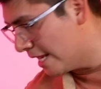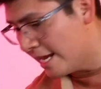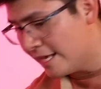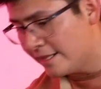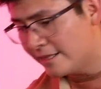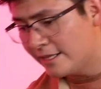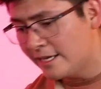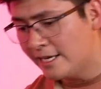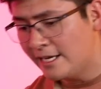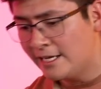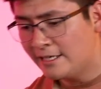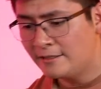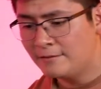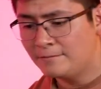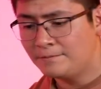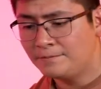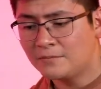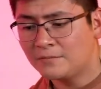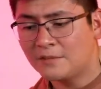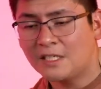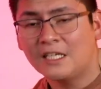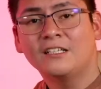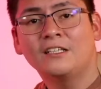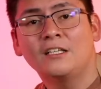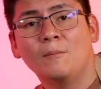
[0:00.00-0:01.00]
And then
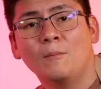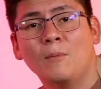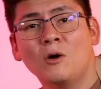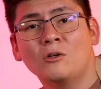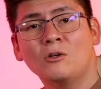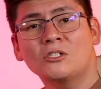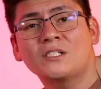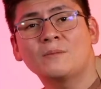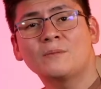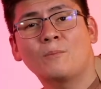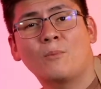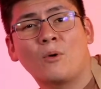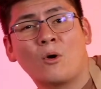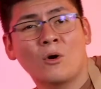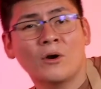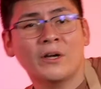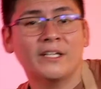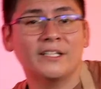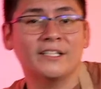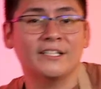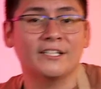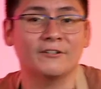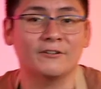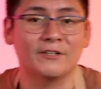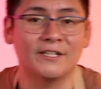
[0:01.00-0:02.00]
the most
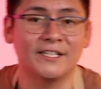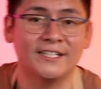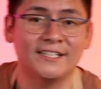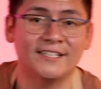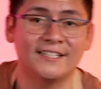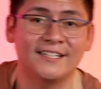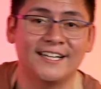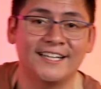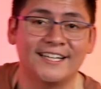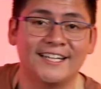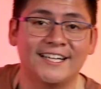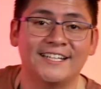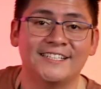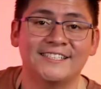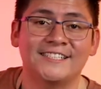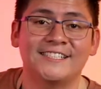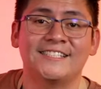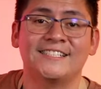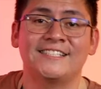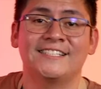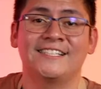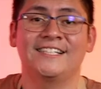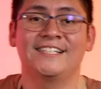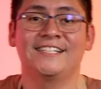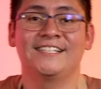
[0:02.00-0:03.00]
important ingredient, I
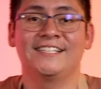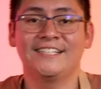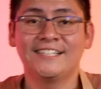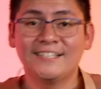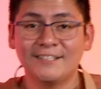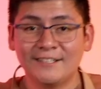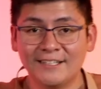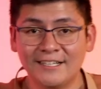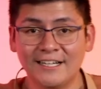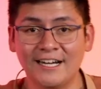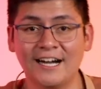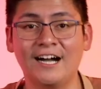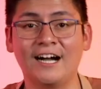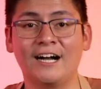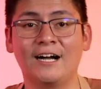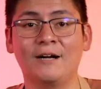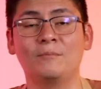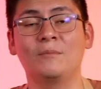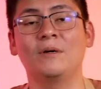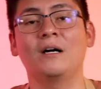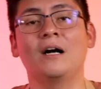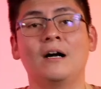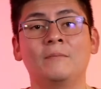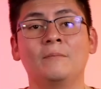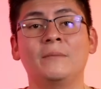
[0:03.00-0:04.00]
guess,
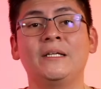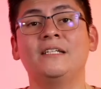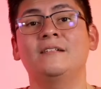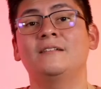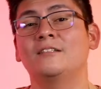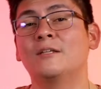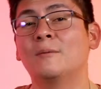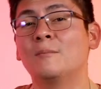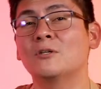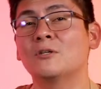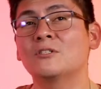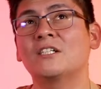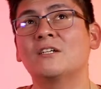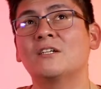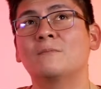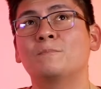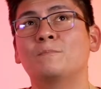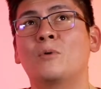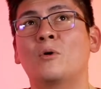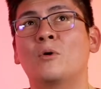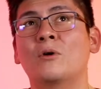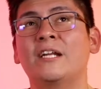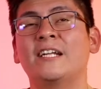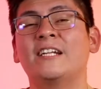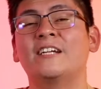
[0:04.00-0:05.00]
the most
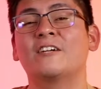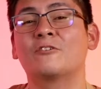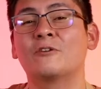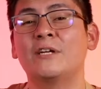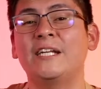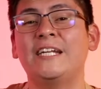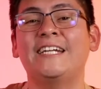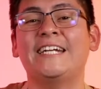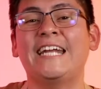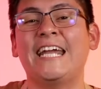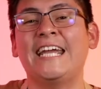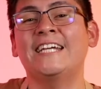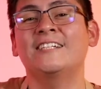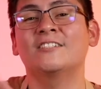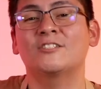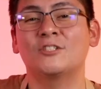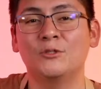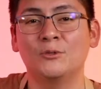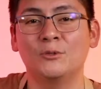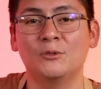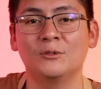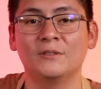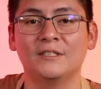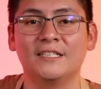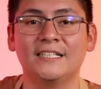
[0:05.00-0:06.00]
important ingredient and
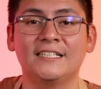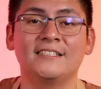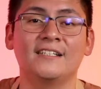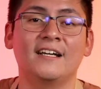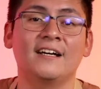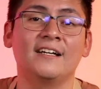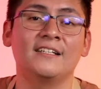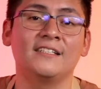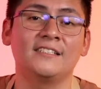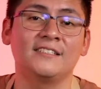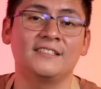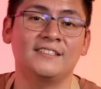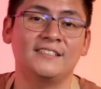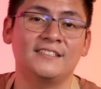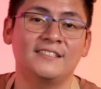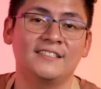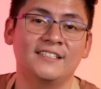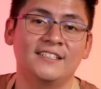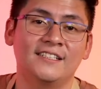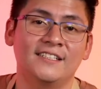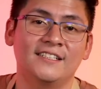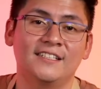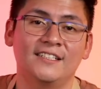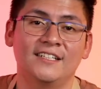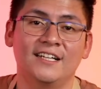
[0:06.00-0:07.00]
tool is ice.
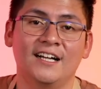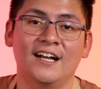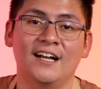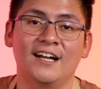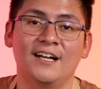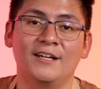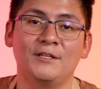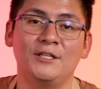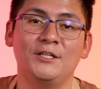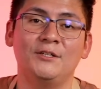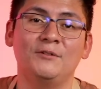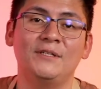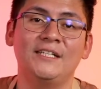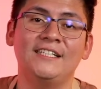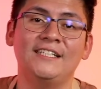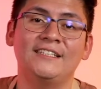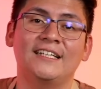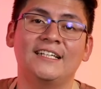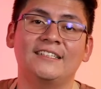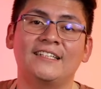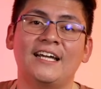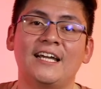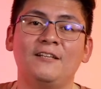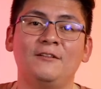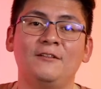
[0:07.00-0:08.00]
You need
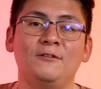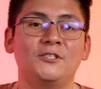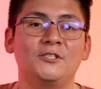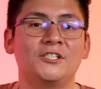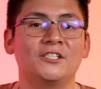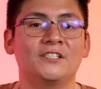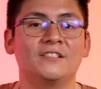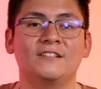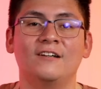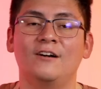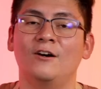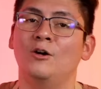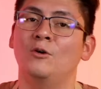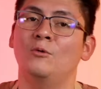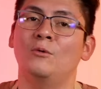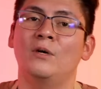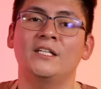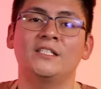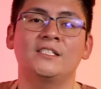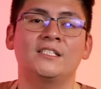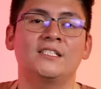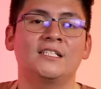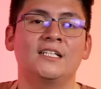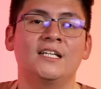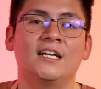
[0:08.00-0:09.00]
that dilution
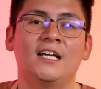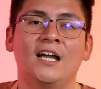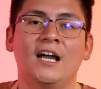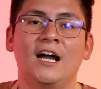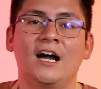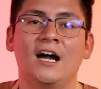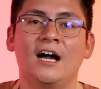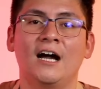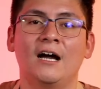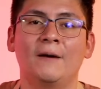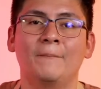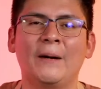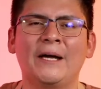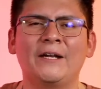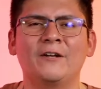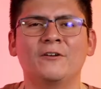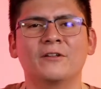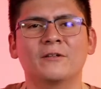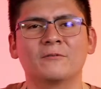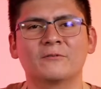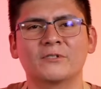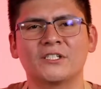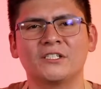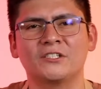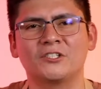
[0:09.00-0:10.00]
always. I know
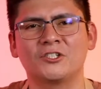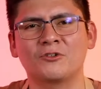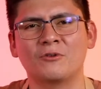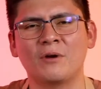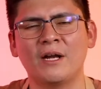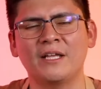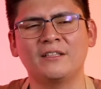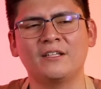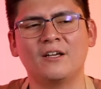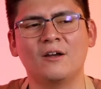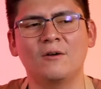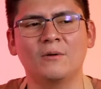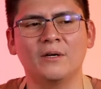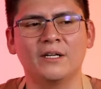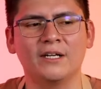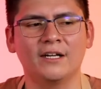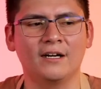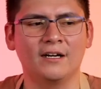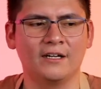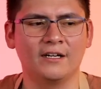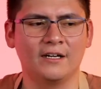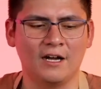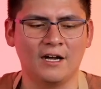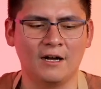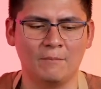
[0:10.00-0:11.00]
there was a trend going
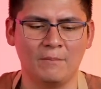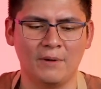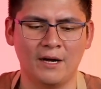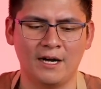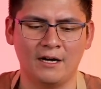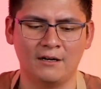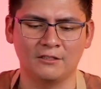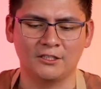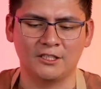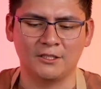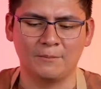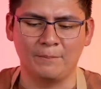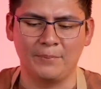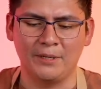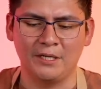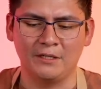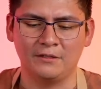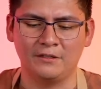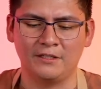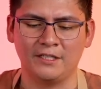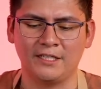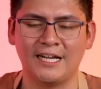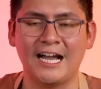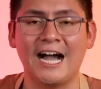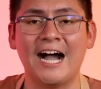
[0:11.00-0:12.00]
on about
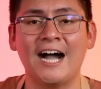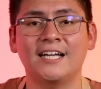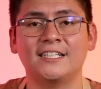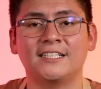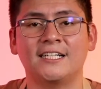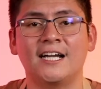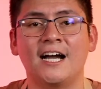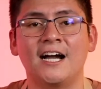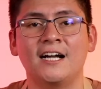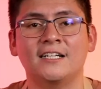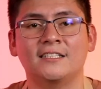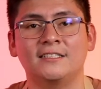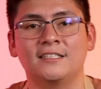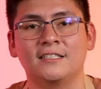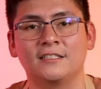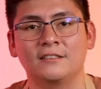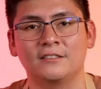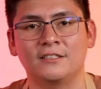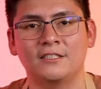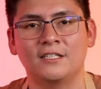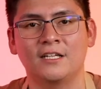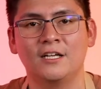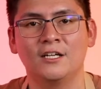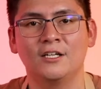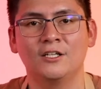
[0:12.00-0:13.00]
building hot
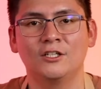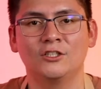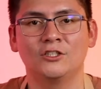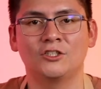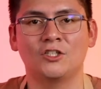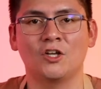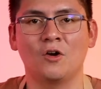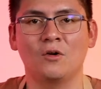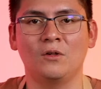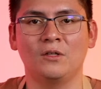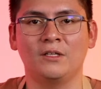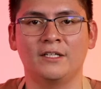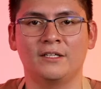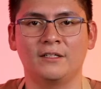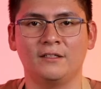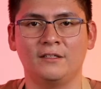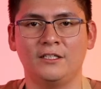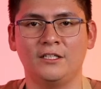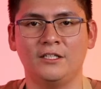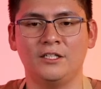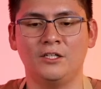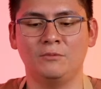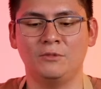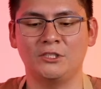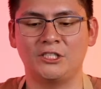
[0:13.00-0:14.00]
cocktails. So literally
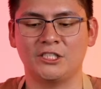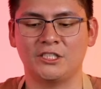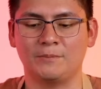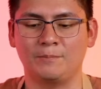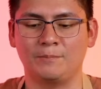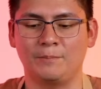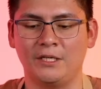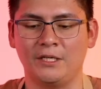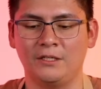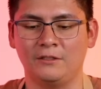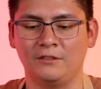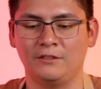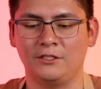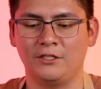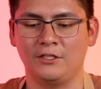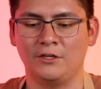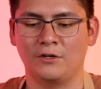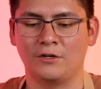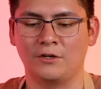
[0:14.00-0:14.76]
you would just build